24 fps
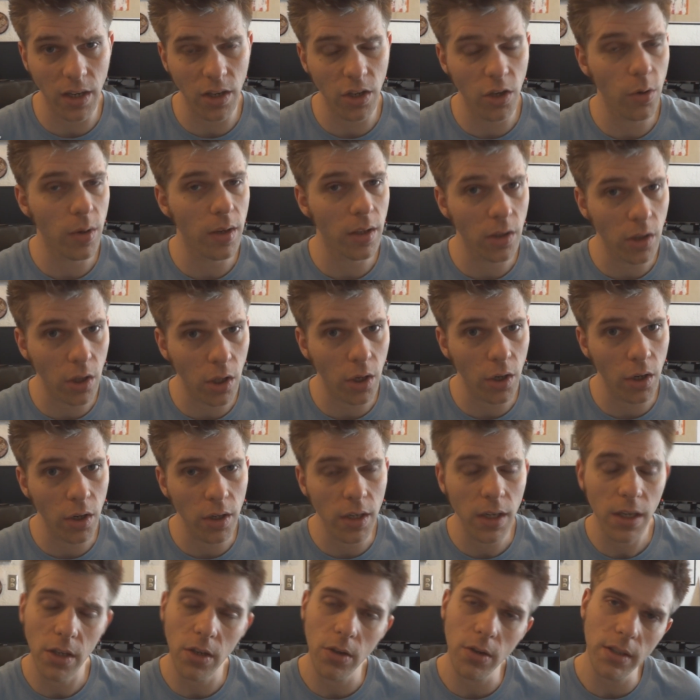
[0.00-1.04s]
And you can
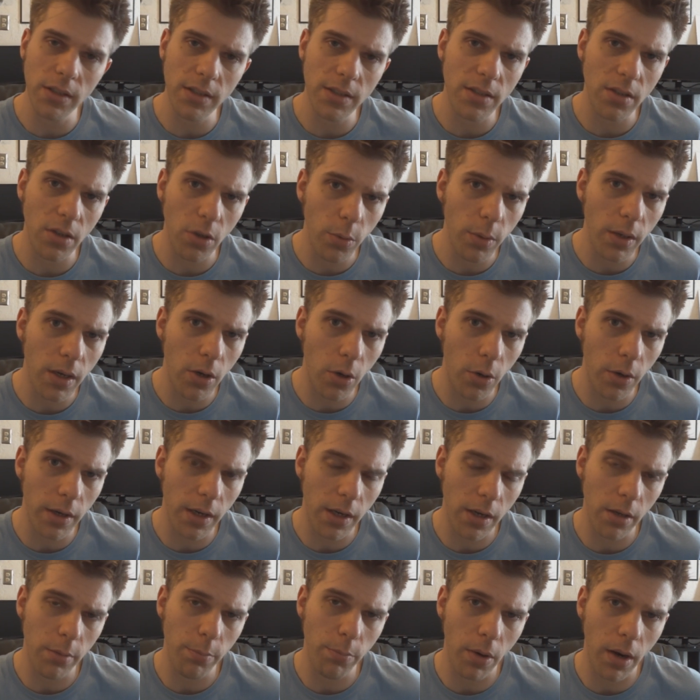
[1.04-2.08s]
learn and you can still record a
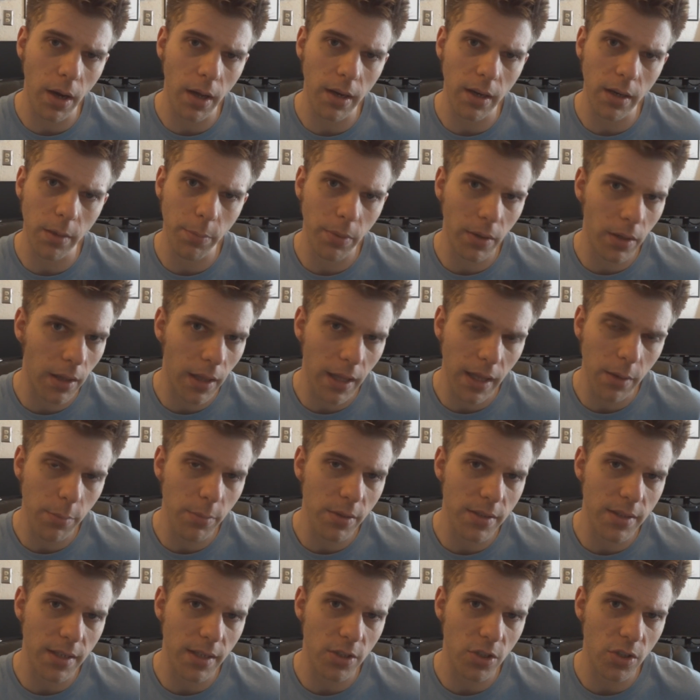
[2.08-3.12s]
good product, but a lot of
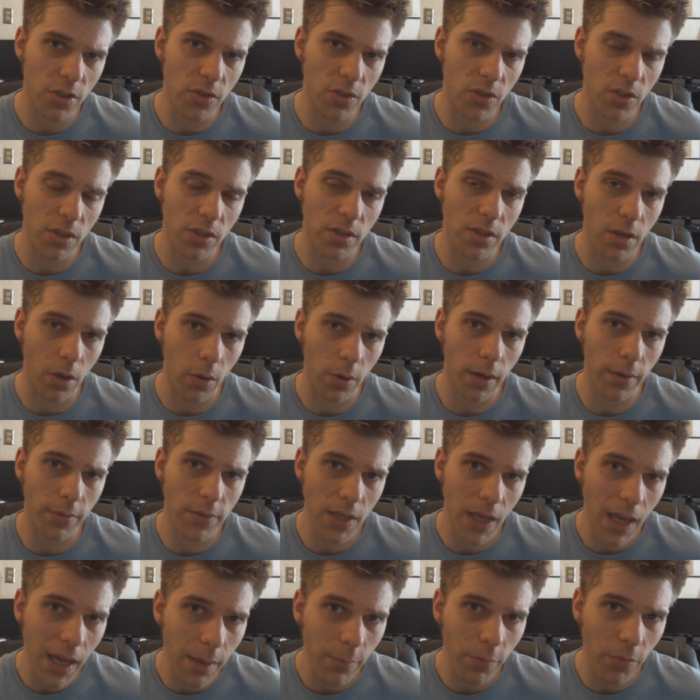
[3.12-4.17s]
musicians just don't have
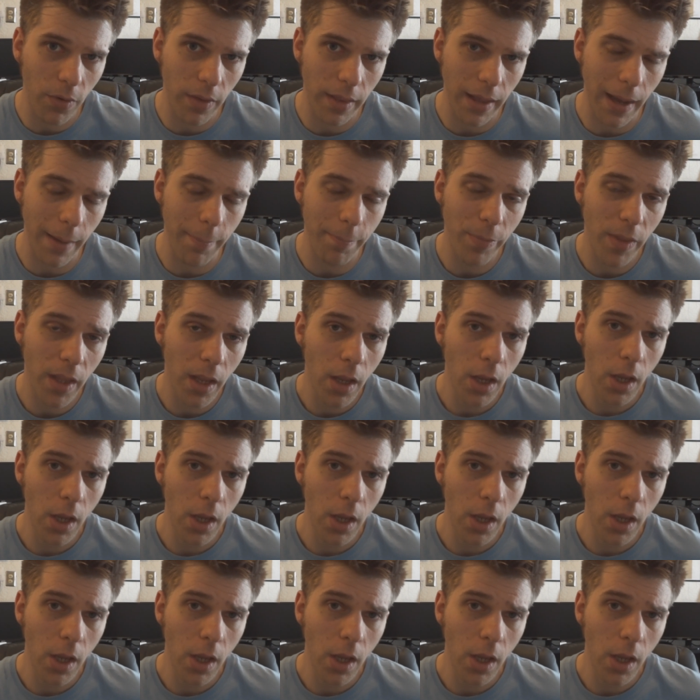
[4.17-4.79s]
time for that.